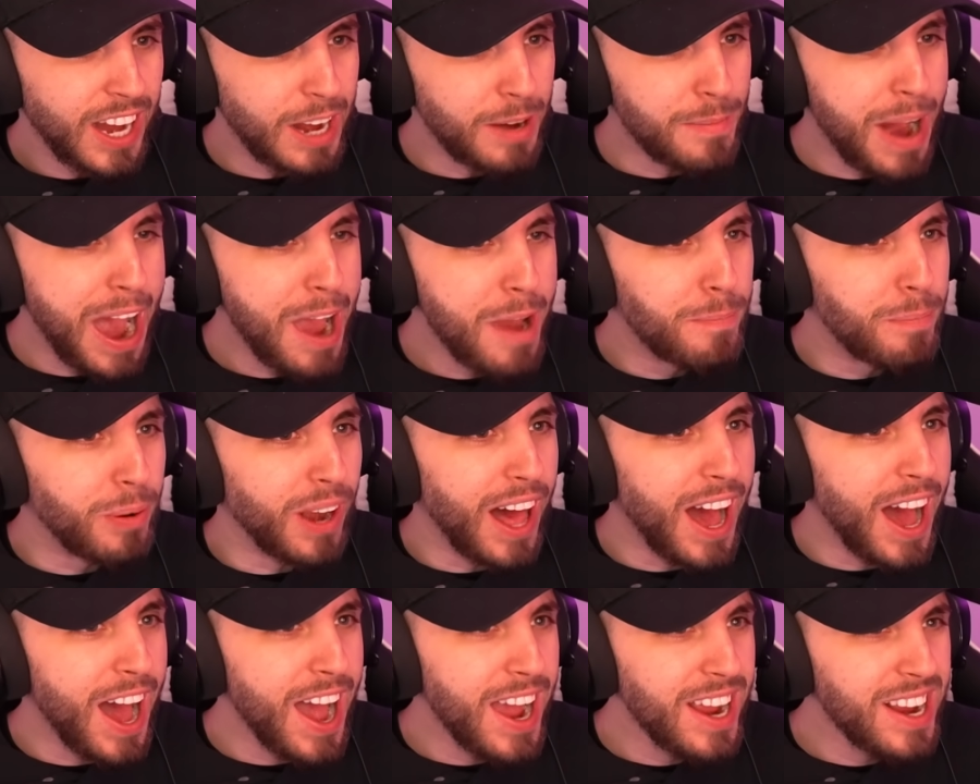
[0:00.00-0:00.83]
Am I
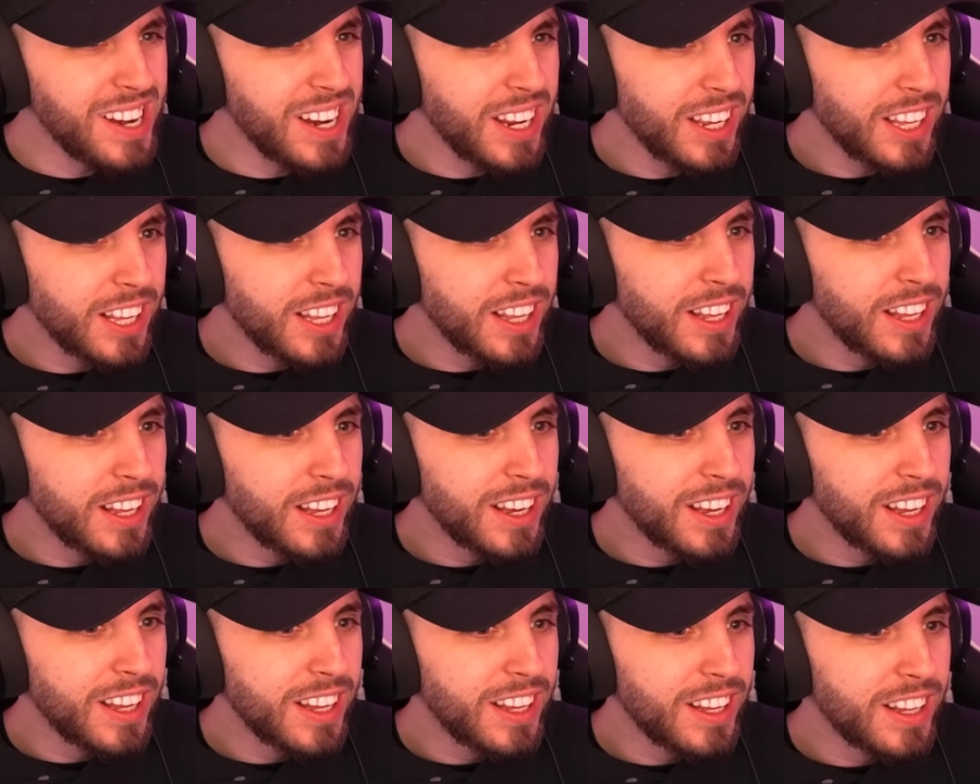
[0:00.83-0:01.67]
blind?
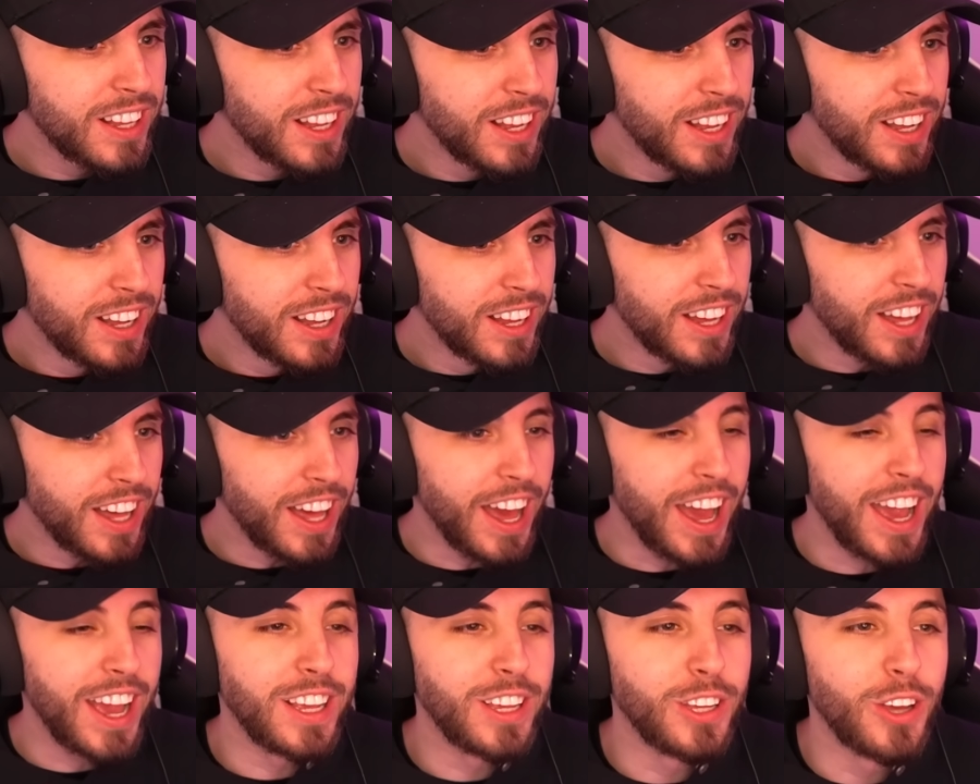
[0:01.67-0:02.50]

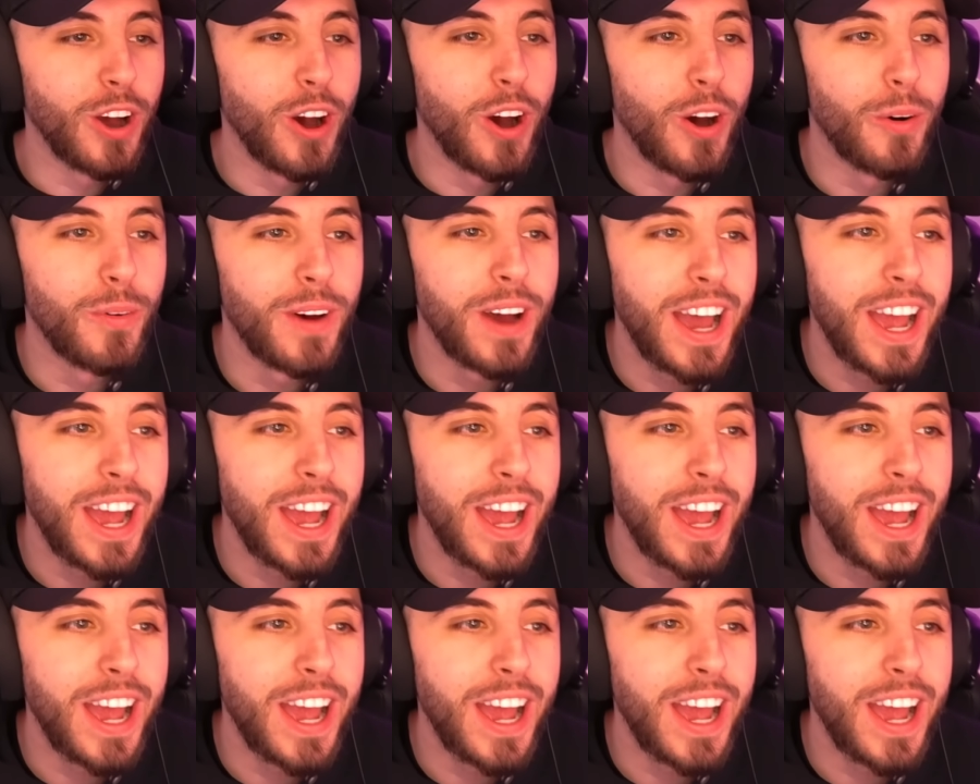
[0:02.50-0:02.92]
Hey, yo.